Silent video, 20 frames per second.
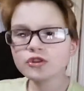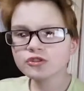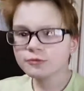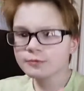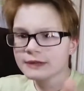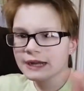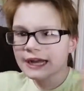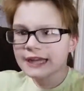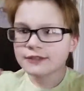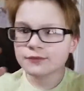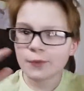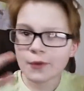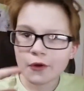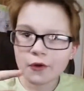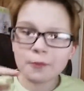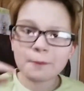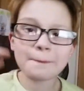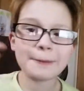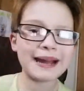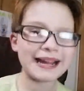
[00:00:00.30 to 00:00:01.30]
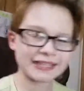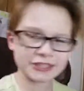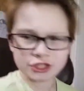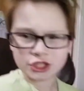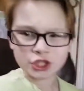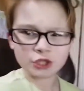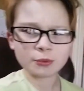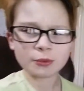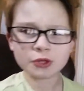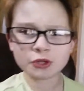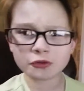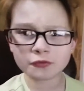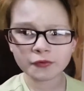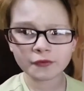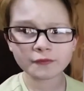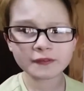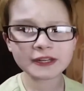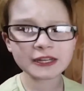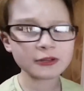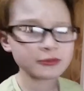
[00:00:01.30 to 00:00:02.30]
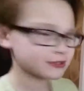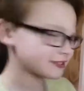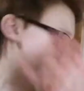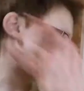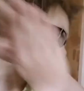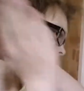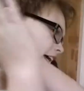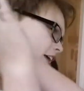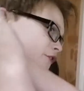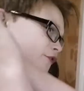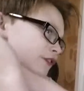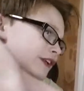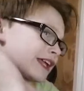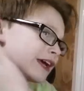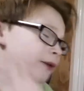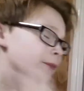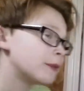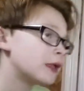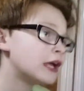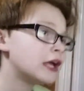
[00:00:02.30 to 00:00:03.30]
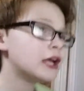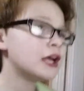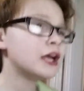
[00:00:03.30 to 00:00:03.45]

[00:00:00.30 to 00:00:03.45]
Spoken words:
What's up, guys? Welcome back to another video. Today's video,